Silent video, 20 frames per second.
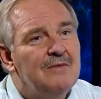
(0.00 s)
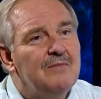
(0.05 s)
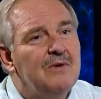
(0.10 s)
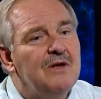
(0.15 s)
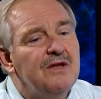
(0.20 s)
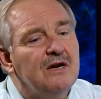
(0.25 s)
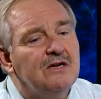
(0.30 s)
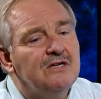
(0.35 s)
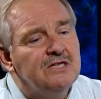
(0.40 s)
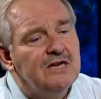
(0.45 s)

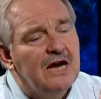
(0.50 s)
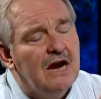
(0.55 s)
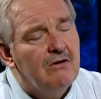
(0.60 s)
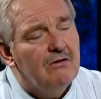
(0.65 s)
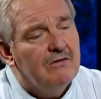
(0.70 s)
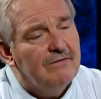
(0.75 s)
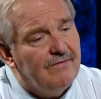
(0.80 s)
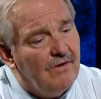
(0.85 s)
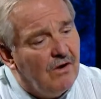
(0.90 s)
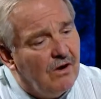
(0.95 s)
But they're
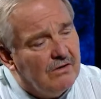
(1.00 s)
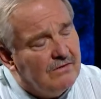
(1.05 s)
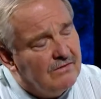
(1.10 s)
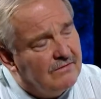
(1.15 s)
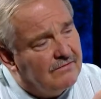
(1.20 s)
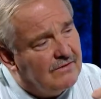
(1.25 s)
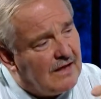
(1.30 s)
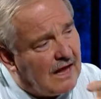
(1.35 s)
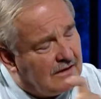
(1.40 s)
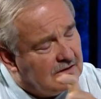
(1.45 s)
terrified
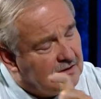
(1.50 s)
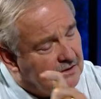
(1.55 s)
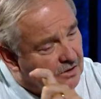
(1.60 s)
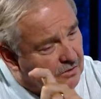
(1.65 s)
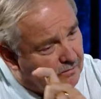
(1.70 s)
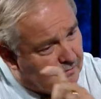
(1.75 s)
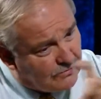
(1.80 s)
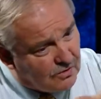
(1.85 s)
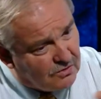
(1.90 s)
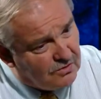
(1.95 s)
of that
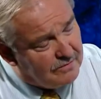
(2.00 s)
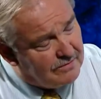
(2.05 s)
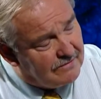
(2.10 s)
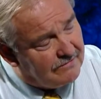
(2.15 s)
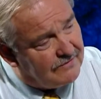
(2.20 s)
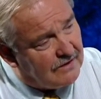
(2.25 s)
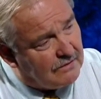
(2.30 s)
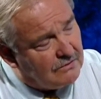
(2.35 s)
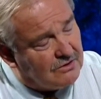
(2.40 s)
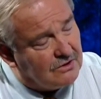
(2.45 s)
group
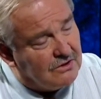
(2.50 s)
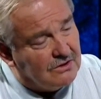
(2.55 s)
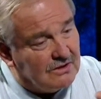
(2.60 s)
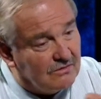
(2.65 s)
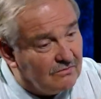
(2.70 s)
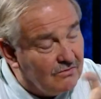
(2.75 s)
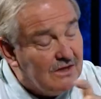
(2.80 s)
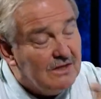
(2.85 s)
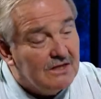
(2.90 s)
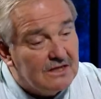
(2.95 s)
of voters
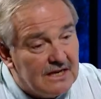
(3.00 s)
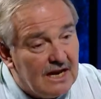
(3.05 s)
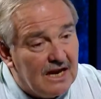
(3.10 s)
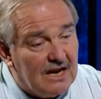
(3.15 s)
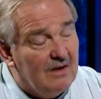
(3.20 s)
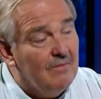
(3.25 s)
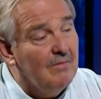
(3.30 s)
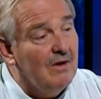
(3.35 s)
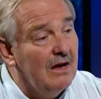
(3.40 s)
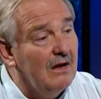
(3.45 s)
that read the
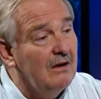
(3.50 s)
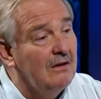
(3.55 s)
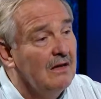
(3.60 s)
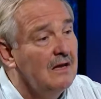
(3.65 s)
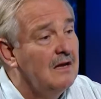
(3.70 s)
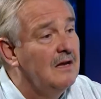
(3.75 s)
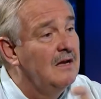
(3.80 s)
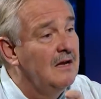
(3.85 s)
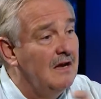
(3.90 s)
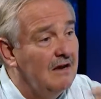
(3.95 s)
Daily Mail